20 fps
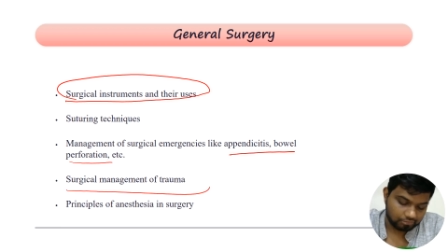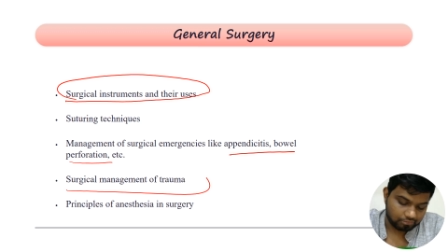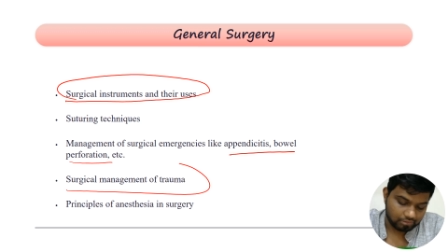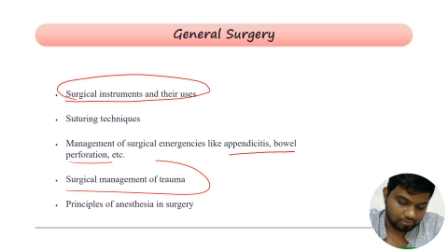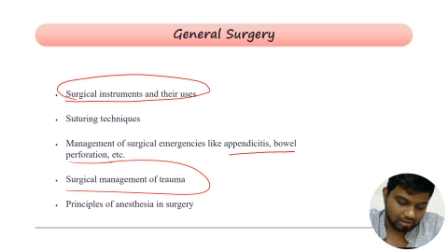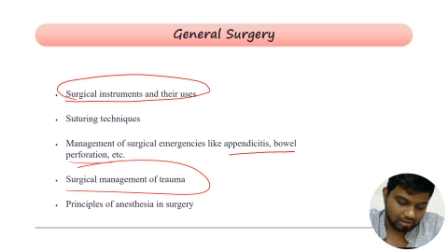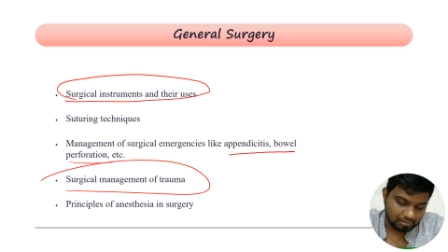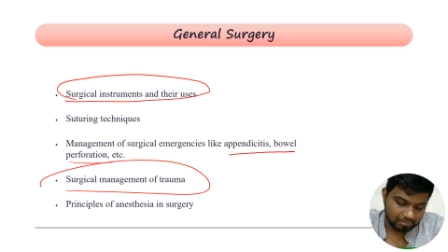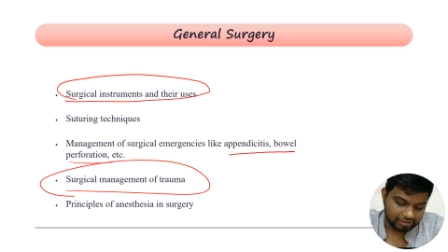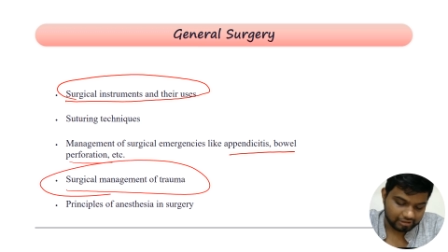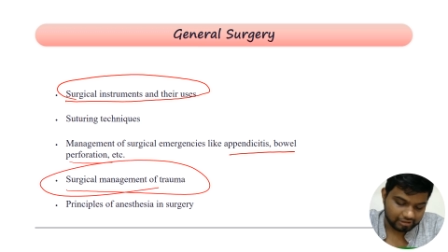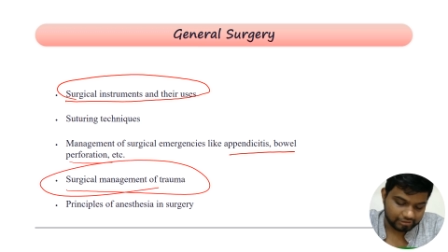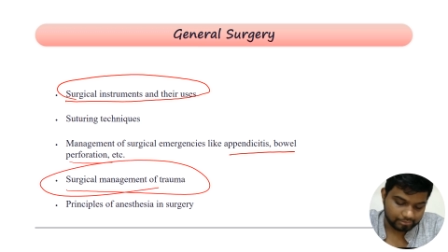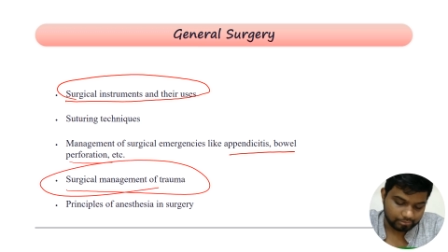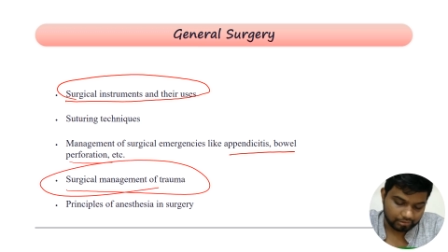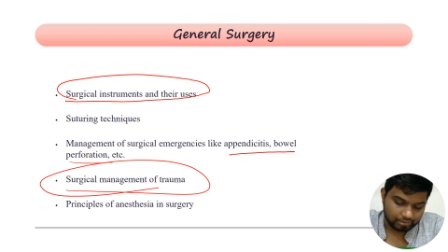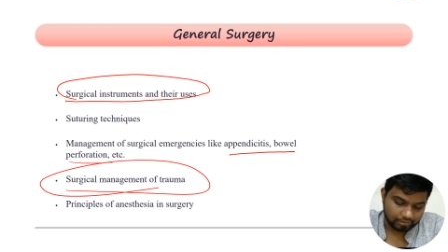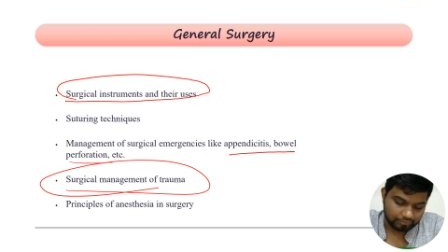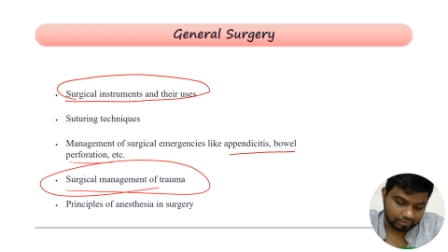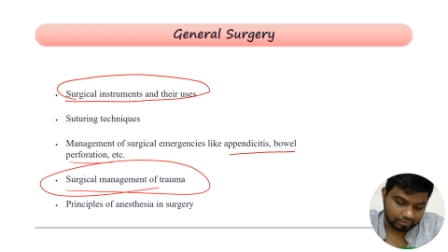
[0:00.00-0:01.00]
Trauma is
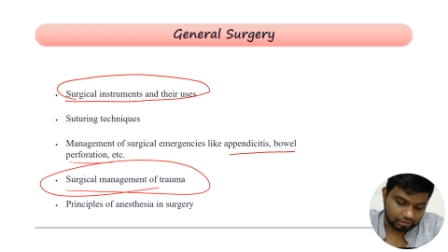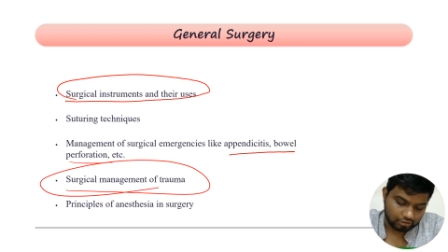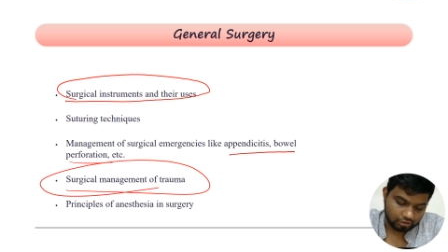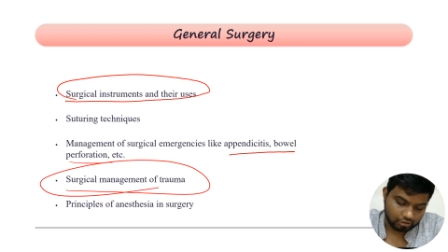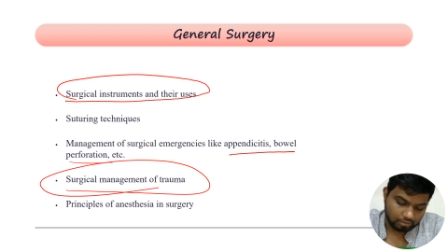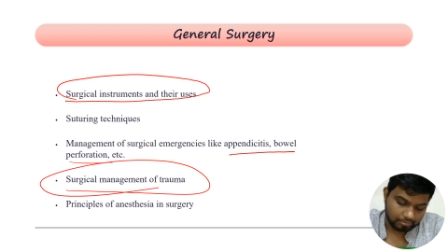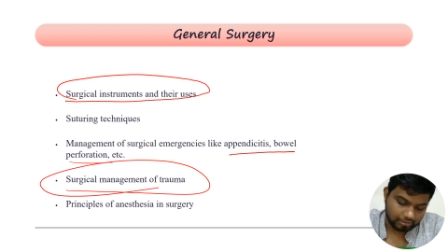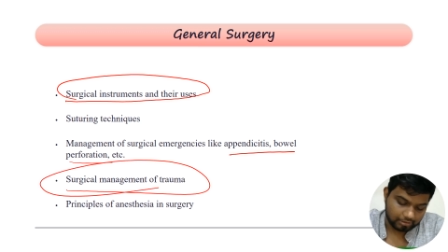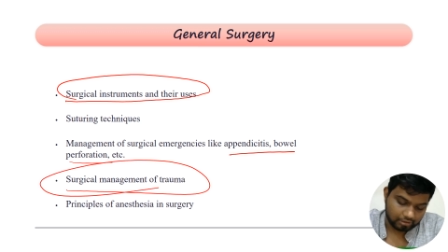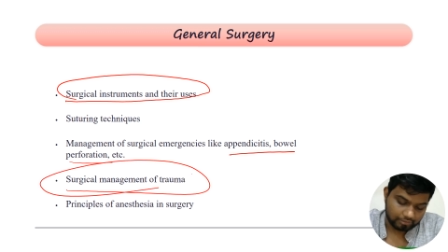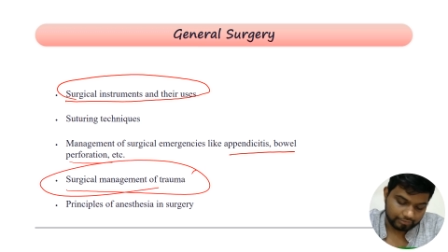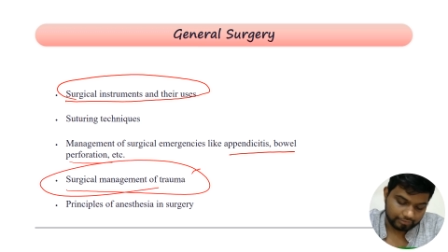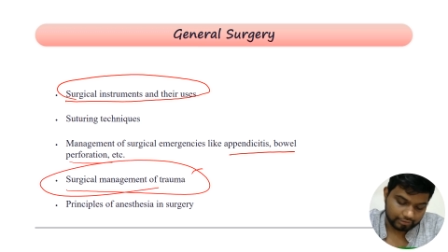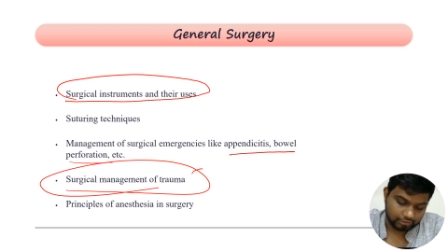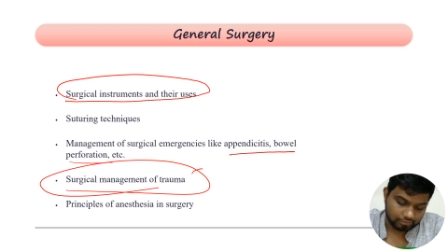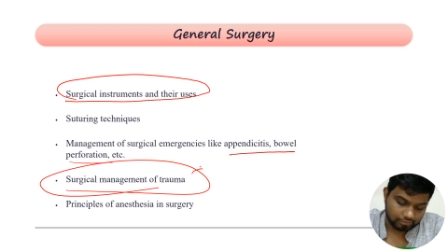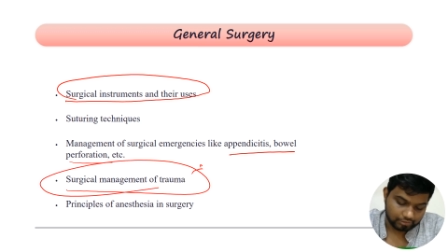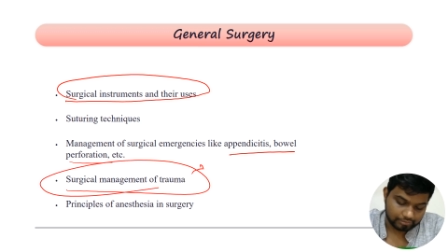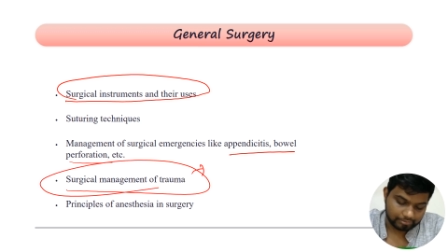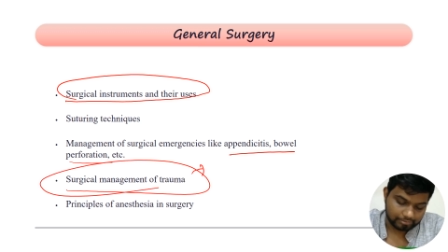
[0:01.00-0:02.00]
one of the topic of
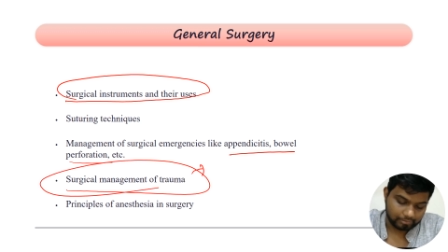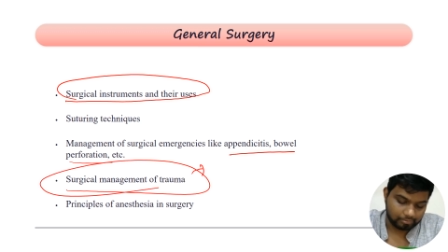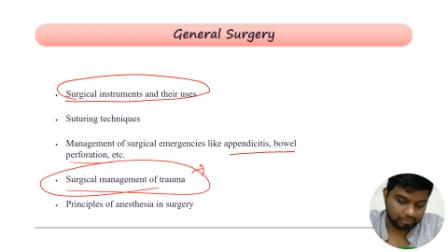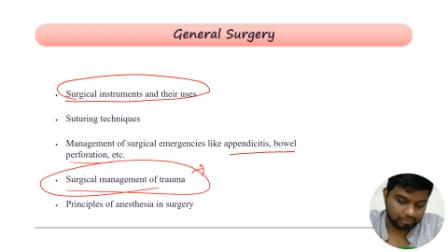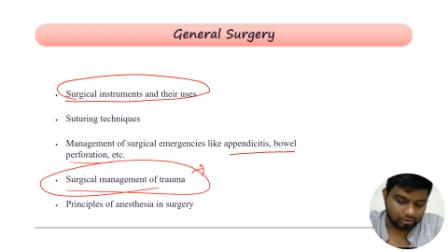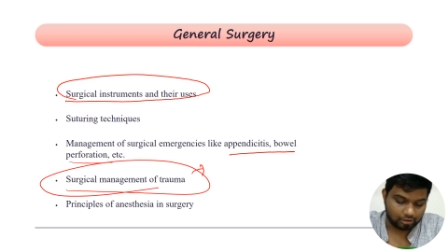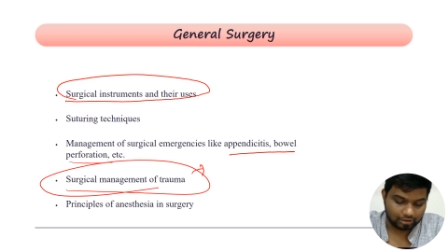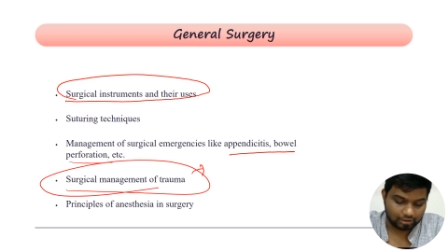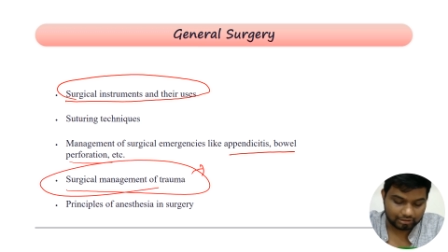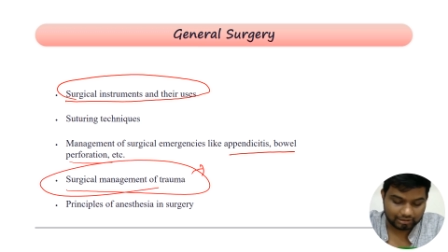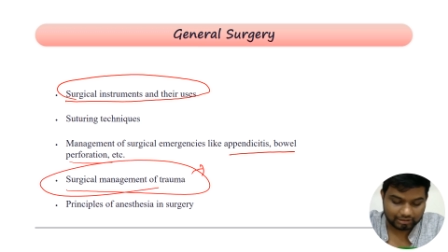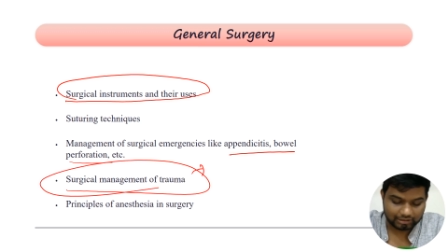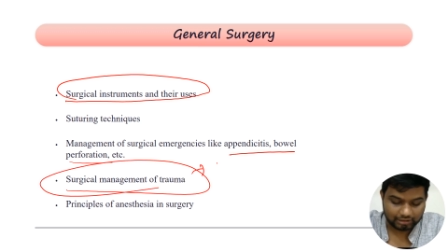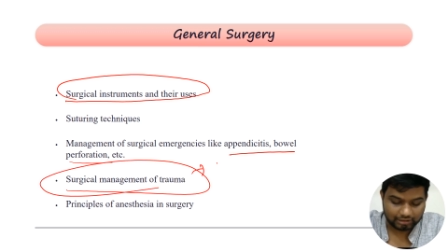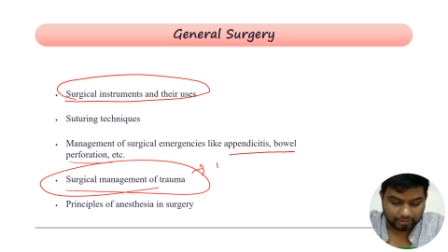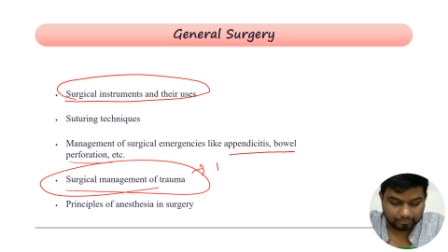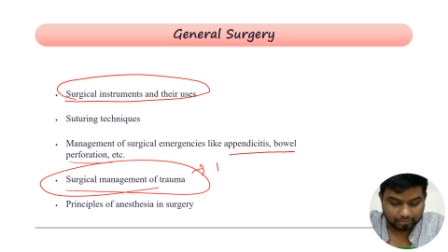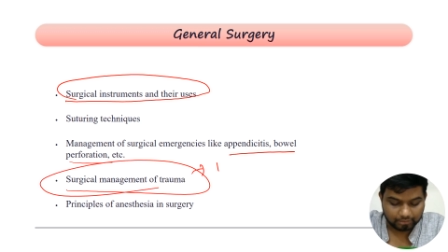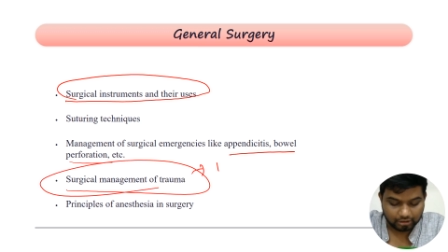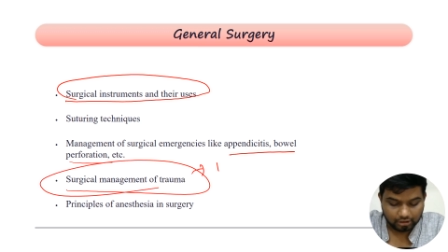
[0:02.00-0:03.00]
interest people all the
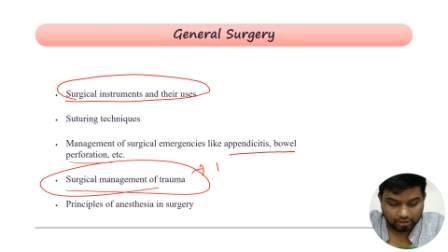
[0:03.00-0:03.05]
time.